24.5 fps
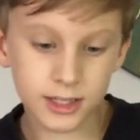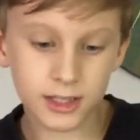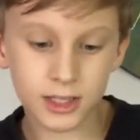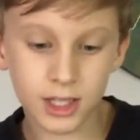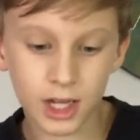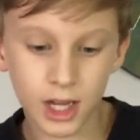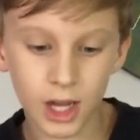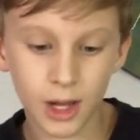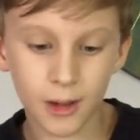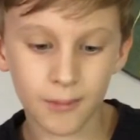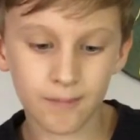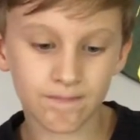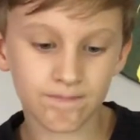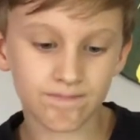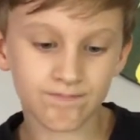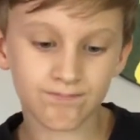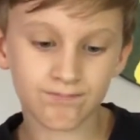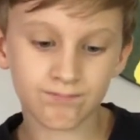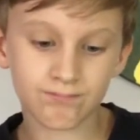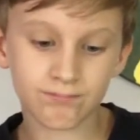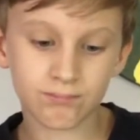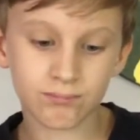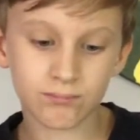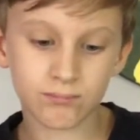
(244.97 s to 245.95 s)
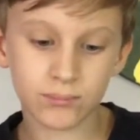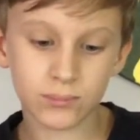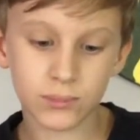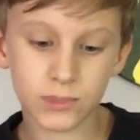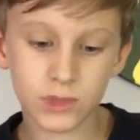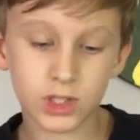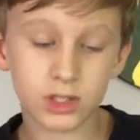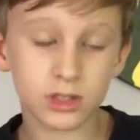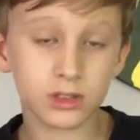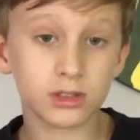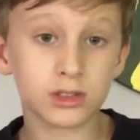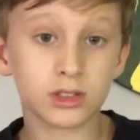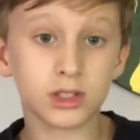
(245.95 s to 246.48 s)
um,
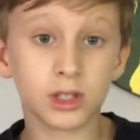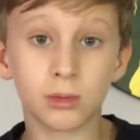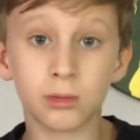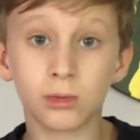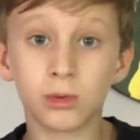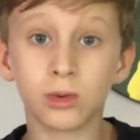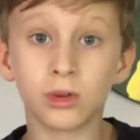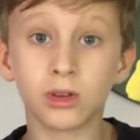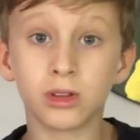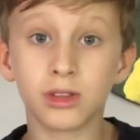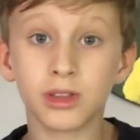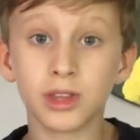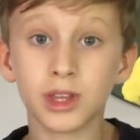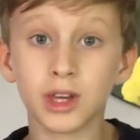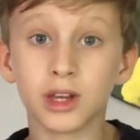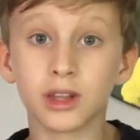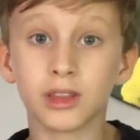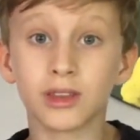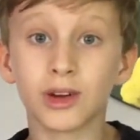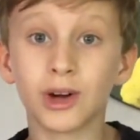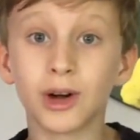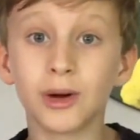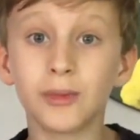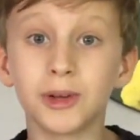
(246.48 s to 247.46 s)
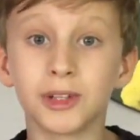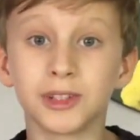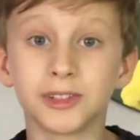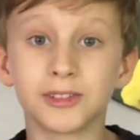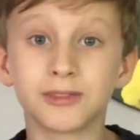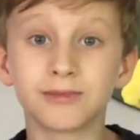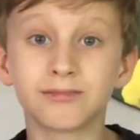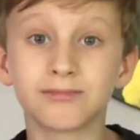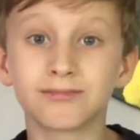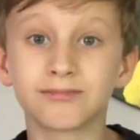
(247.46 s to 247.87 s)
tell me what you think in the comments.